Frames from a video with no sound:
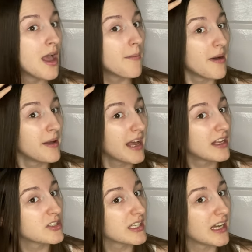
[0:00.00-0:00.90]
I might
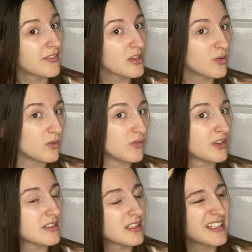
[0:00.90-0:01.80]
actually have to go over
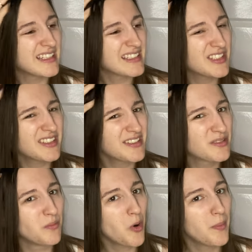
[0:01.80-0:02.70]
it slightly. It's just a
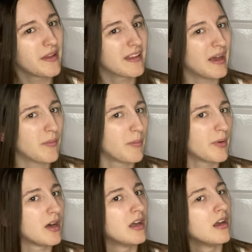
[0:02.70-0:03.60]
small bit damp,
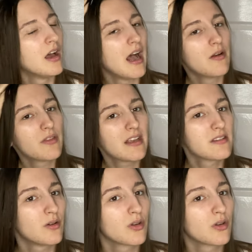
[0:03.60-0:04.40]
but I know that's not